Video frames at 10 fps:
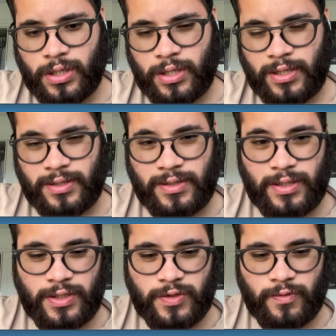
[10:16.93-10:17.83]
And
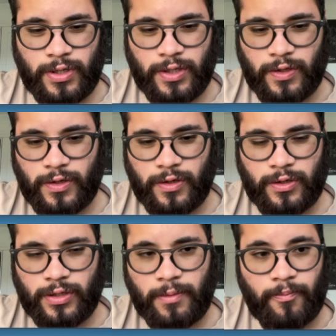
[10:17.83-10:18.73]
this right here,
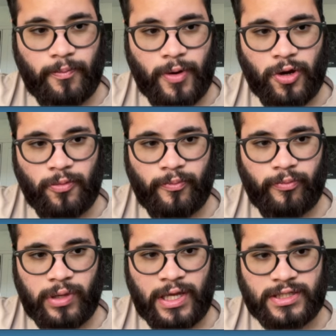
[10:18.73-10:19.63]
the very
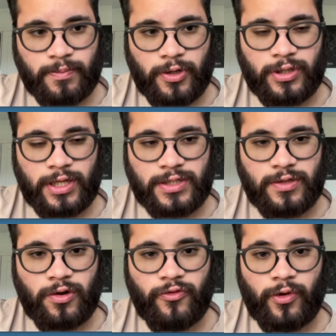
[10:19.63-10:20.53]
last part, that's in
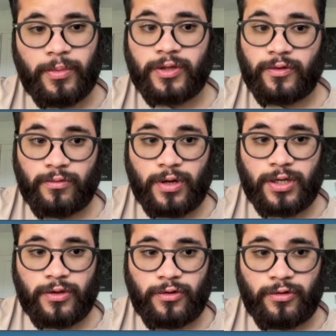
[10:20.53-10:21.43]
order for me to run
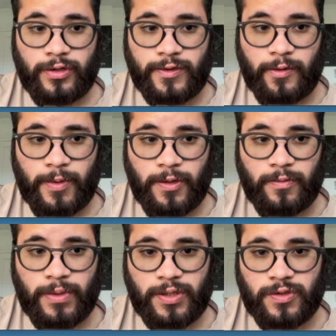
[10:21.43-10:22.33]
it through the terminal,
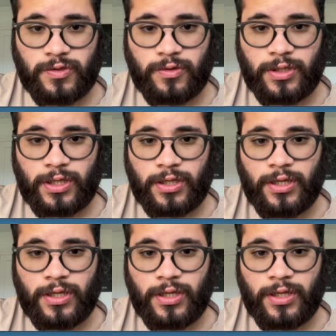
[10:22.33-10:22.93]
making sure that